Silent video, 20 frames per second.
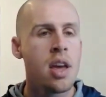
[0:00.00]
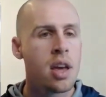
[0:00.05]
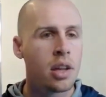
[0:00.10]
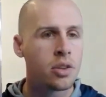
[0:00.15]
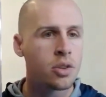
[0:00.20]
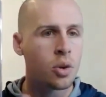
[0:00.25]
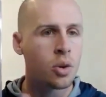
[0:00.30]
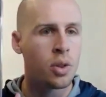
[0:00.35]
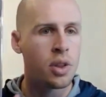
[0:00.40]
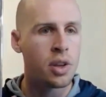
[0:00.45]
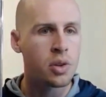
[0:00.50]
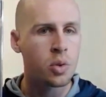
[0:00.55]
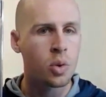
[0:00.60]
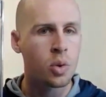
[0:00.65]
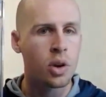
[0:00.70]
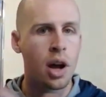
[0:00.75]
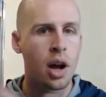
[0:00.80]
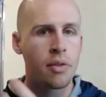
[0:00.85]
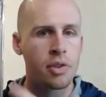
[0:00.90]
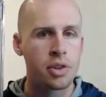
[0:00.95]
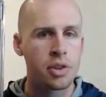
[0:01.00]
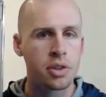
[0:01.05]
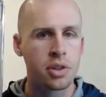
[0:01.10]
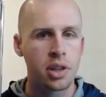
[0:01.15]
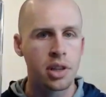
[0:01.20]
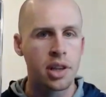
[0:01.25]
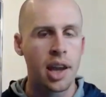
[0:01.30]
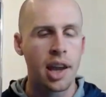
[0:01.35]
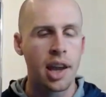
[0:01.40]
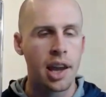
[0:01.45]
And so this one
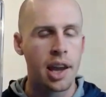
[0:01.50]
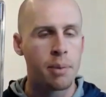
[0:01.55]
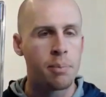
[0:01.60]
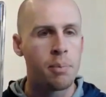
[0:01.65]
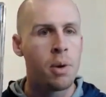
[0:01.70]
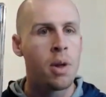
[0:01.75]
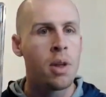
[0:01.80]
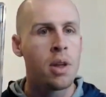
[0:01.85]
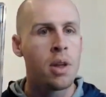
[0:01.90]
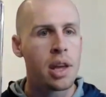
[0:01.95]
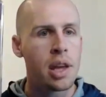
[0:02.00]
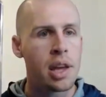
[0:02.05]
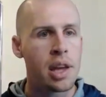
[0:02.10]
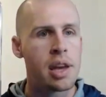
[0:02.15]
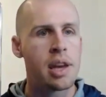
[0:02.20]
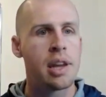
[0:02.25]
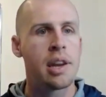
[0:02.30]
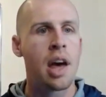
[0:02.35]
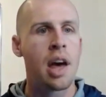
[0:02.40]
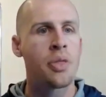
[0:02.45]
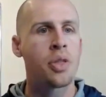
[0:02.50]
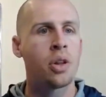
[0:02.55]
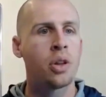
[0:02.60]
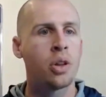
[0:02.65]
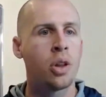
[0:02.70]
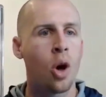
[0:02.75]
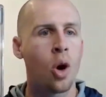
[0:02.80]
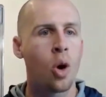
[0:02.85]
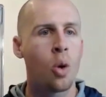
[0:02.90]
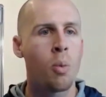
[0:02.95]
obviously came in at the
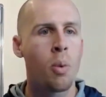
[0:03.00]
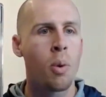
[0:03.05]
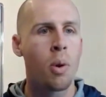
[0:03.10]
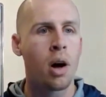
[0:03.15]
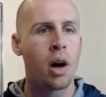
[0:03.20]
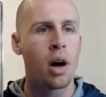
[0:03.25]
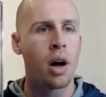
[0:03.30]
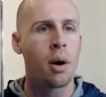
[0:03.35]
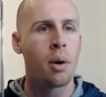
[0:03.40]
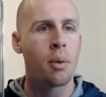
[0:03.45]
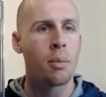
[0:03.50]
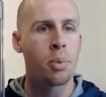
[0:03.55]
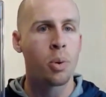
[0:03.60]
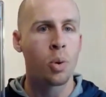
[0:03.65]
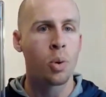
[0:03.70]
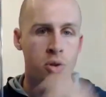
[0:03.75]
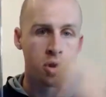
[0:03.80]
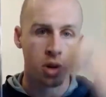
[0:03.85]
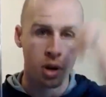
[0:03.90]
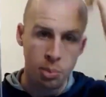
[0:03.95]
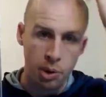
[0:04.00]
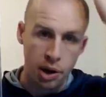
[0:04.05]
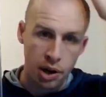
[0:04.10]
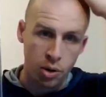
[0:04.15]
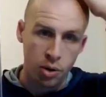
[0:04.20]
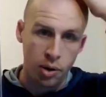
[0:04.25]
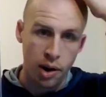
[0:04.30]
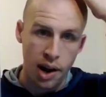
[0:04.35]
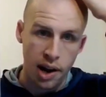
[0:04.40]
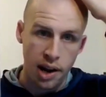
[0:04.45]
low portion of my
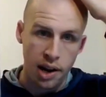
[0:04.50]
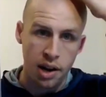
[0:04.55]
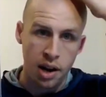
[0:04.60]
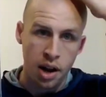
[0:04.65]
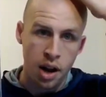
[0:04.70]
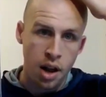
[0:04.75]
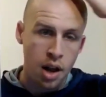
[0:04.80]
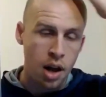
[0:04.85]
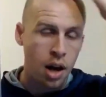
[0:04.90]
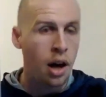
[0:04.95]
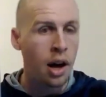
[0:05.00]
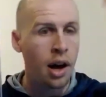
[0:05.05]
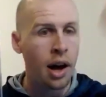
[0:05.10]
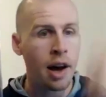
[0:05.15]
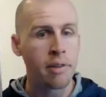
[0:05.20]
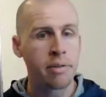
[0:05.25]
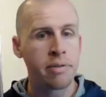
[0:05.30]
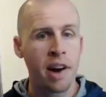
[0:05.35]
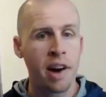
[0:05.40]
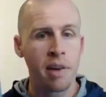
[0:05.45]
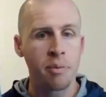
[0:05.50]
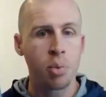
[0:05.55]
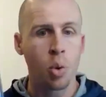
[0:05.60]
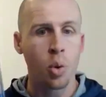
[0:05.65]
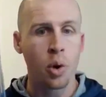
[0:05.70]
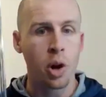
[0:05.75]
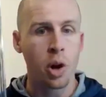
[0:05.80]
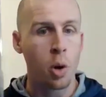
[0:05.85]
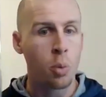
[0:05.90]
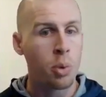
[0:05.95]
grade, at
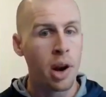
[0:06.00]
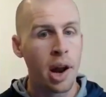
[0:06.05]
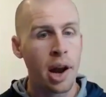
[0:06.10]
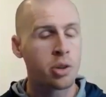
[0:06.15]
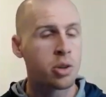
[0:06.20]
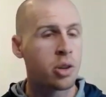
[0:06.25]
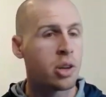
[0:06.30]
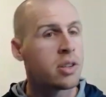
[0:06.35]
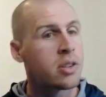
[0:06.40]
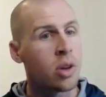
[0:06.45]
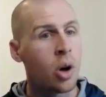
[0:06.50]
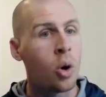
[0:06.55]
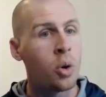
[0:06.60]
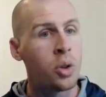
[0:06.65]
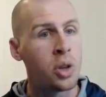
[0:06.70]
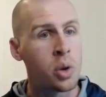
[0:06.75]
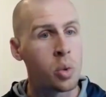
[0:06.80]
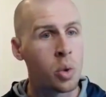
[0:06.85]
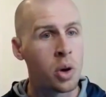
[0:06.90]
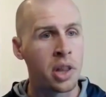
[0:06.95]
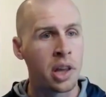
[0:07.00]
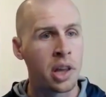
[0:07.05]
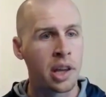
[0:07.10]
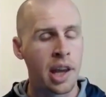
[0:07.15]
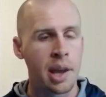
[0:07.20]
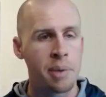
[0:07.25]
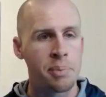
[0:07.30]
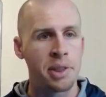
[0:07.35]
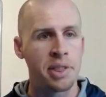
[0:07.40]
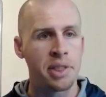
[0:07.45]
5.0, but actually it's the only one that
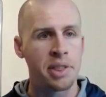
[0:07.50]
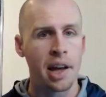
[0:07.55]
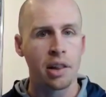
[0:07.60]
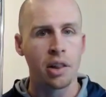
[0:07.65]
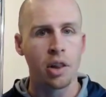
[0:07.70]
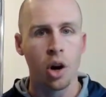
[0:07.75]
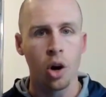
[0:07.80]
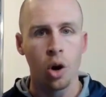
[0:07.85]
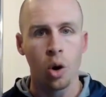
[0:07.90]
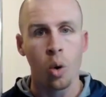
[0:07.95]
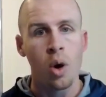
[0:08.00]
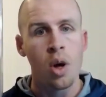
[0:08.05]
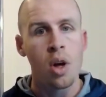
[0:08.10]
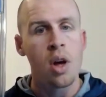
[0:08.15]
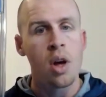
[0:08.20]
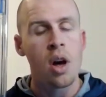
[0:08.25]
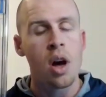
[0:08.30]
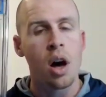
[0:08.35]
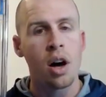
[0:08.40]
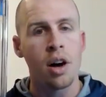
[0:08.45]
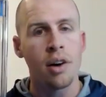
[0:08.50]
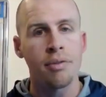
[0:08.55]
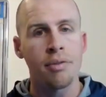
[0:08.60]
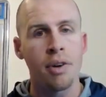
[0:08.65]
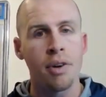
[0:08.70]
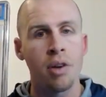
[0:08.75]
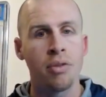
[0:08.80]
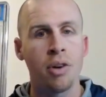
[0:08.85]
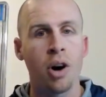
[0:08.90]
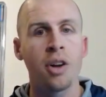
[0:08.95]
came in that low. Of
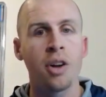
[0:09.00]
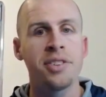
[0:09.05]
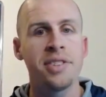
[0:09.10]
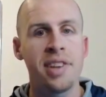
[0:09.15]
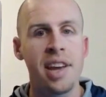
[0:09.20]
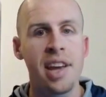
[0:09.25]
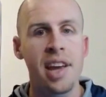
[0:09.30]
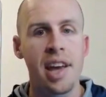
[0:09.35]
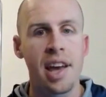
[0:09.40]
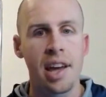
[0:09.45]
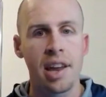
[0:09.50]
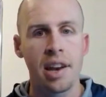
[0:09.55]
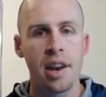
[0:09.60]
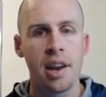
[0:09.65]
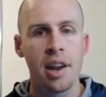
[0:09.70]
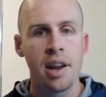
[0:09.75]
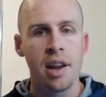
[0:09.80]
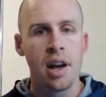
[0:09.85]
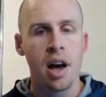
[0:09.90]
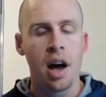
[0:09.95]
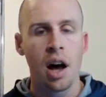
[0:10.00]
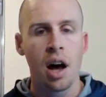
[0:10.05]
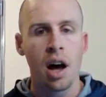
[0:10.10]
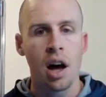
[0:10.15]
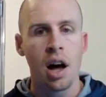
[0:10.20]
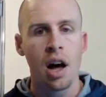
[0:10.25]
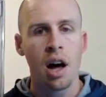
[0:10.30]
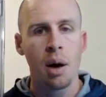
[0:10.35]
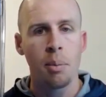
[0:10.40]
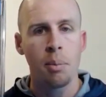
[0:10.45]
all 10,
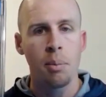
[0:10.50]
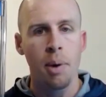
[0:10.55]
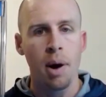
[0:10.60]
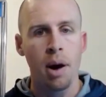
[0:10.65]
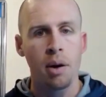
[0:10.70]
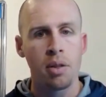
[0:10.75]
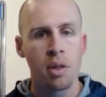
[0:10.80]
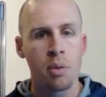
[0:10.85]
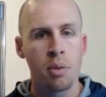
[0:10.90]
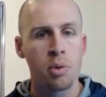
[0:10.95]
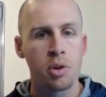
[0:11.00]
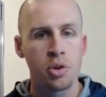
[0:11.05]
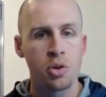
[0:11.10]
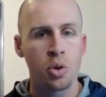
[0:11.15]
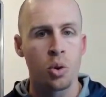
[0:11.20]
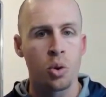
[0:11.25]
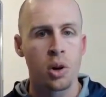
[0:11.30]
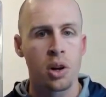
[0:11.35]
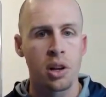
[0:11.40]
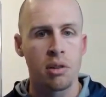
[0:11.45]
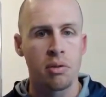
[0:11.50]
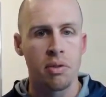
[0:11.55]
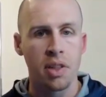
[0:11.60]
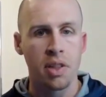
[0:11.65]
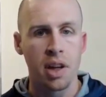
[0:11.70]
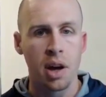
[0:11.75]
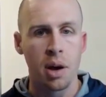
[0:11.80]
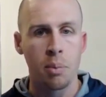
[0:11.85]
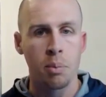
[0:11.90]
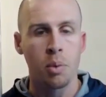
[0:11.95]
the majority of
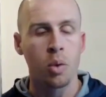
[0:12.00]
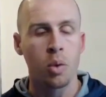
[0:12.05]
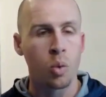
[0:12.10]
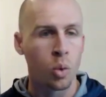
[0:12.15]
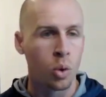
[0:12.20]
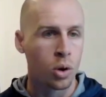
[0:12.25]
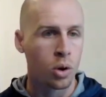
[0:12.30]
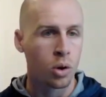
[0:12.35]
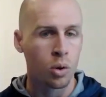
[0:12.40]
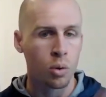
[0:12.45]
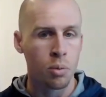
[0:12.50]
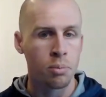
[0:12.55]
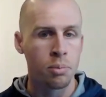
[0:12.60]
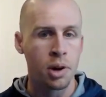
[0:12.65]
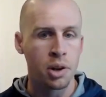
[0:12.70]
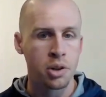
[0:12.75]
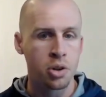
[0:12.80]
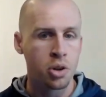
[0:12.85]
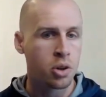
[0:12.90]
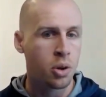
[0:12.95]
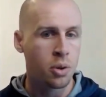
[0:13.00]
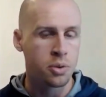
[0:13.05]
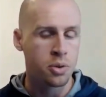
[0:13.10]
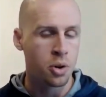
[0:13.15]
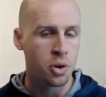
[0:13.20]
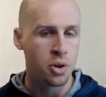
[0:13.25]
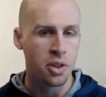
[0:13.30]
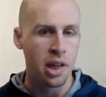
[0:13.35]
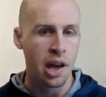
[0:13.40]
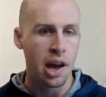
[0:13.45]
them were much
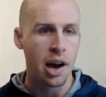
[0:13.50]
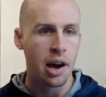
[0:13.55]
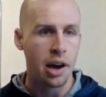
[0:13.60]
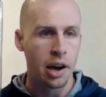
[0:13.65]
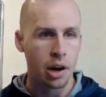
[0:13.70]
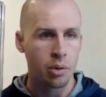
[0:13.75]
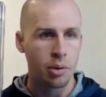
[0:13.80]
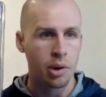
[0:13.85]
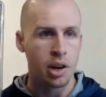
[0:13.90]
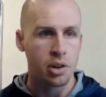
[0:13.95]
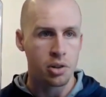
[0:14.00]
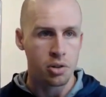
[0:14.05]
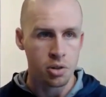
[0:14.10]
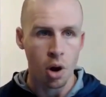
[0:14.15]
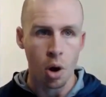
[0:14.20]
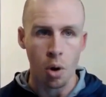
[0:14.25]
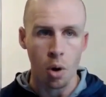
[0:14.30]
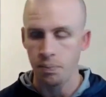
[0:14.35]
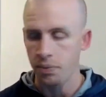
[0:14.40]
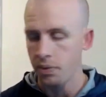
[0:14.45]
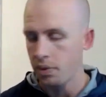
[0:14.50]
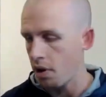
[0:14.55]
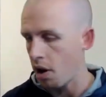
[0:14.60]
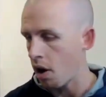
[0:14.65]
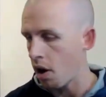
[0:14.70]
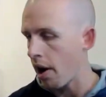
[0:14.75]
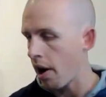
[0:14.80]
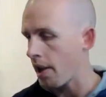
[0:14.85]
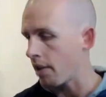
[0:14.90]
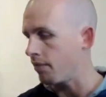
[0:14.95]
closer to that higher range. So,
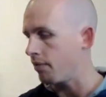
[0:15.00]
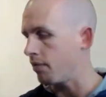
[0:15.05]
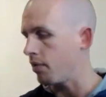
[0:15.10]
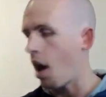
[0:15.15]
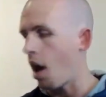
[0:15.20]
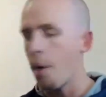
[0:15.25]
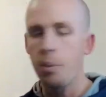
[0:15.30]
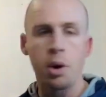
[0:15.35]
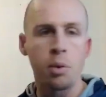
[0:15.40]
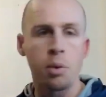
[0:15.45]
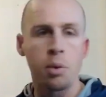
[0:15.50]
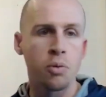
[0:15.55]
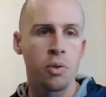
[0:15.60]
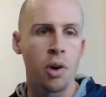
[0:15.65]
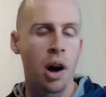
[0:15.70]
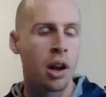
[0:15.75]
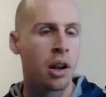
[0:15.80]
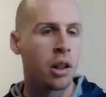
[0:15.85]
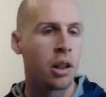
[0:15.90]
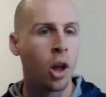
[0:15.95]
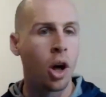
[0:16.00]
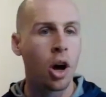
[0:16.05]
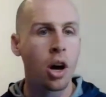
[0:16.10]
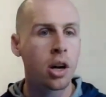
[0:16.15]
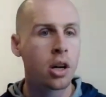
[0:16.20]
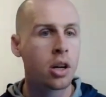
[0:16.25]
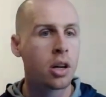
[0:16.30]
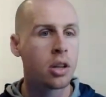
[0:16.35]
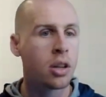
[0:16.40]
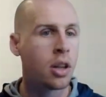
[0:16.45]
all right, I'm going to move on.
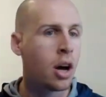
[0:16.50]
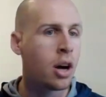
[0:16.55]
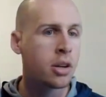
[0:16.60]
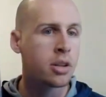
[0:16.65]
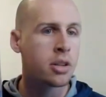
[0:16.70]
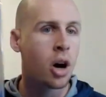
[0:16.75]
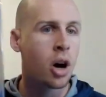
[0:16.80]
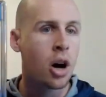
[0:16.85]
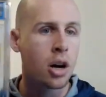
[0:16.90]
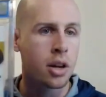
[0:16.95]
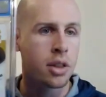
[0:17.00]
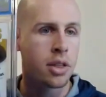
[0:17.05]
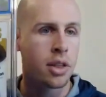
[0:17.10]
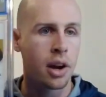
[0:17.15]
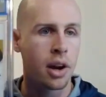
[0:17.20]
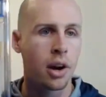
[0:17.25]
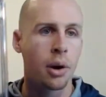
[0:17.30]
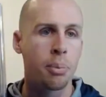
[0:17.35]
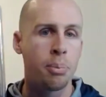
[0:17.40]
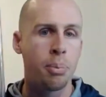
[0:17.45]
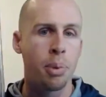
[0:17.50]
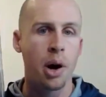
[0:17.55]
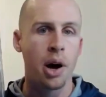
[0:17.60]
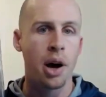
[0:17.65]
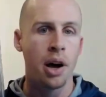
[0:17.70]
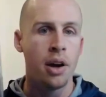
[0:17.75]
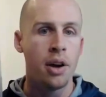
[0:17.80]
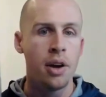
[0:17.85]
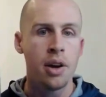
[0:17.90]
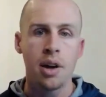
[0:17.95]
Long talk there,
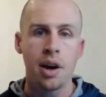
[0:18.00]
but